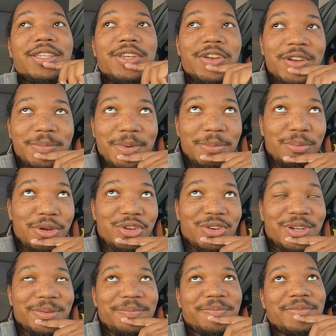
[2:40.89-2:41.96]
during my
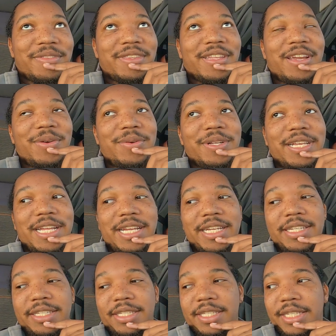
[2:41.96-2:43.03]
pre-trip, I
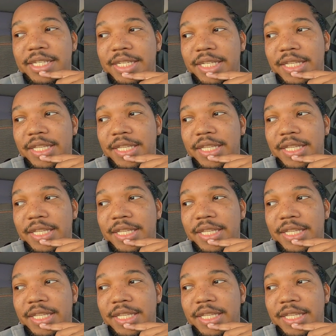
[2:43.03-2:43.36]
realized